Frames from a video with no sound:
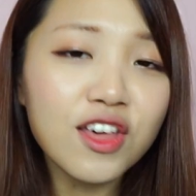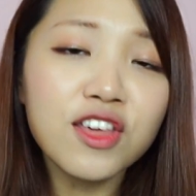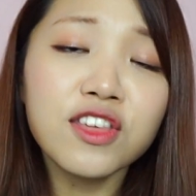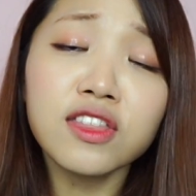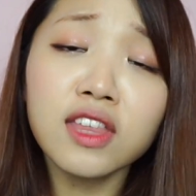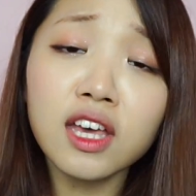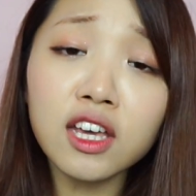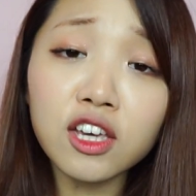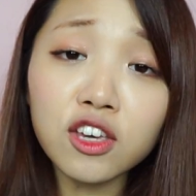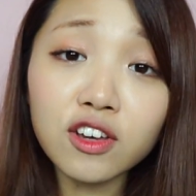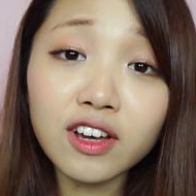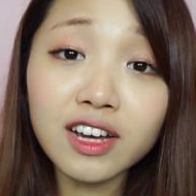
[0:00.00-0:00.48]

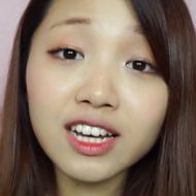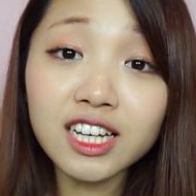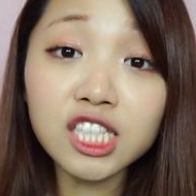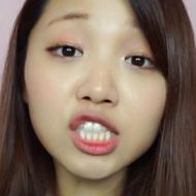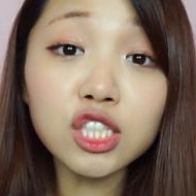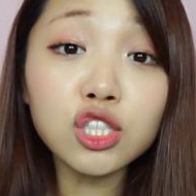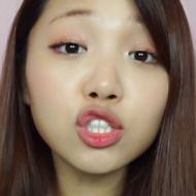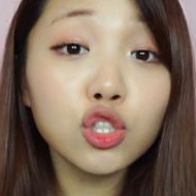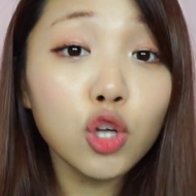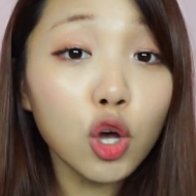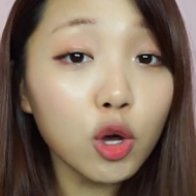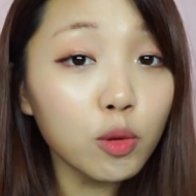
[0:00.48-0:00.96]
Thank you guys
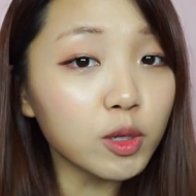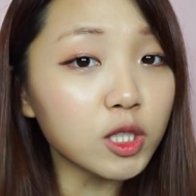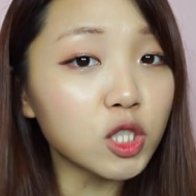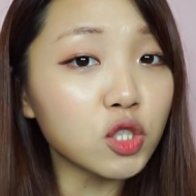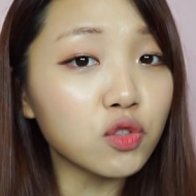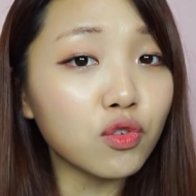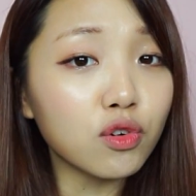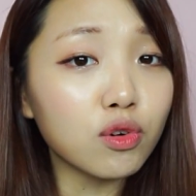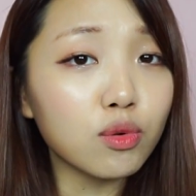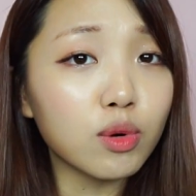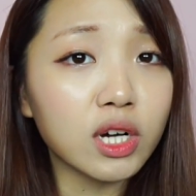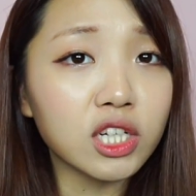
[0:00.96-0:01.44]
so much
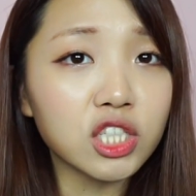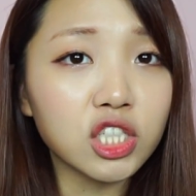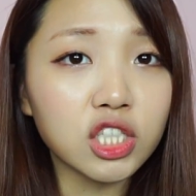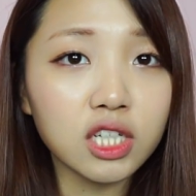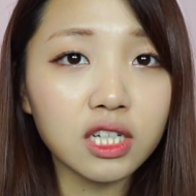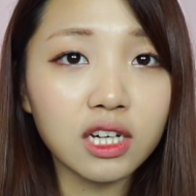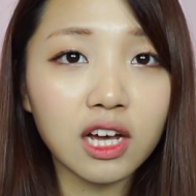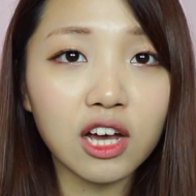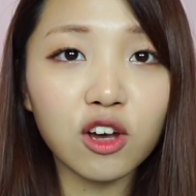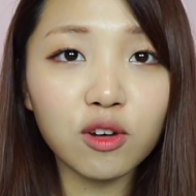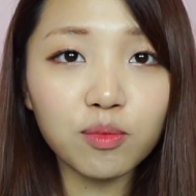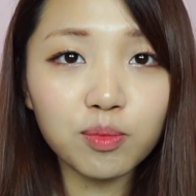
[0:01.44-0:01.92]
for watching.
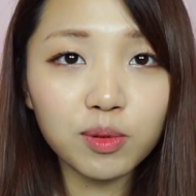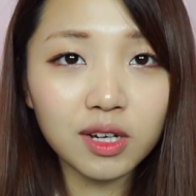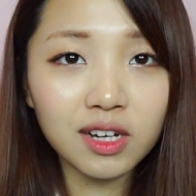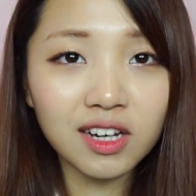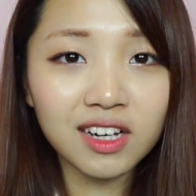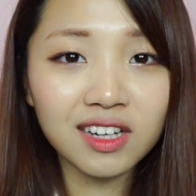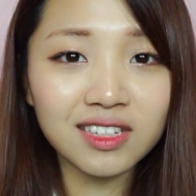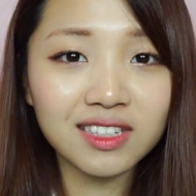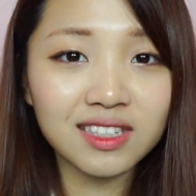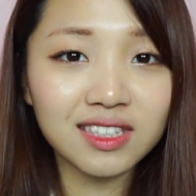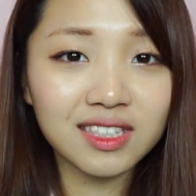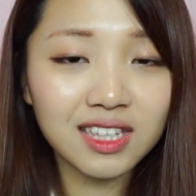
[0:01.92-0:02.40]
I hope you
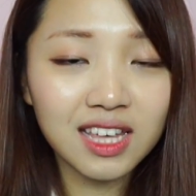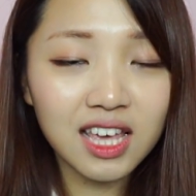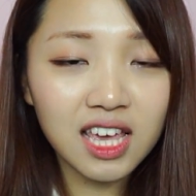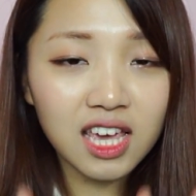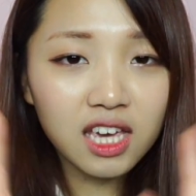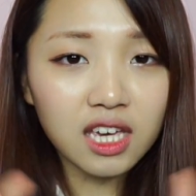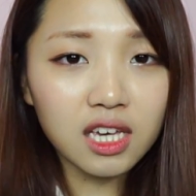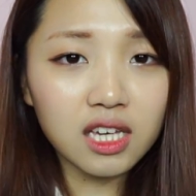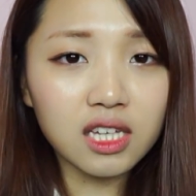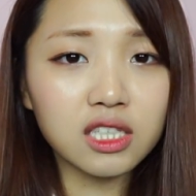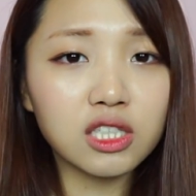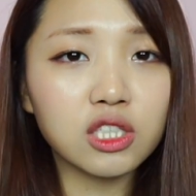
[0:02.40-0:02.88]
guys
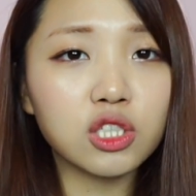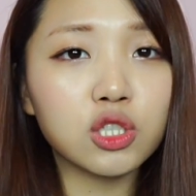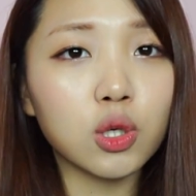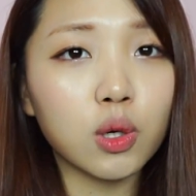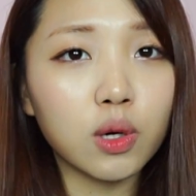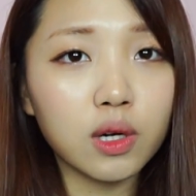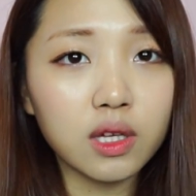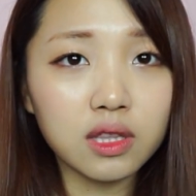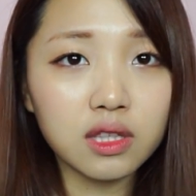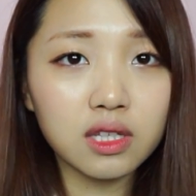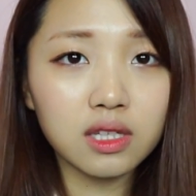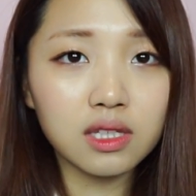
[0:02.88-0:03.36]

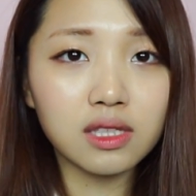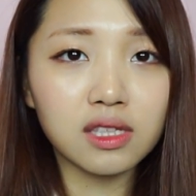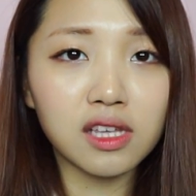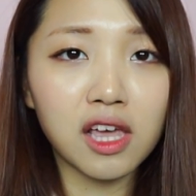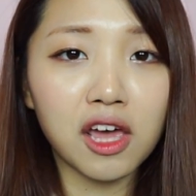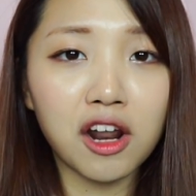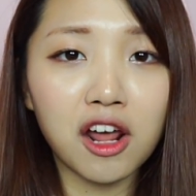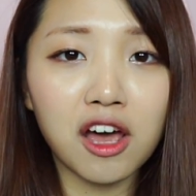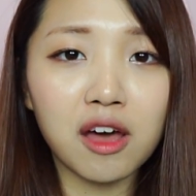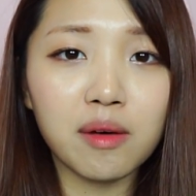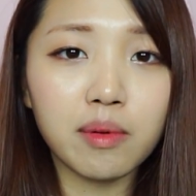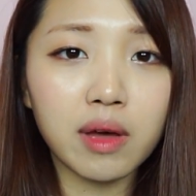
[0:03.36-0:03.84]
enjoyed the
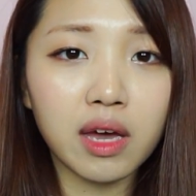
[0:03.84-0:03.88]
setup.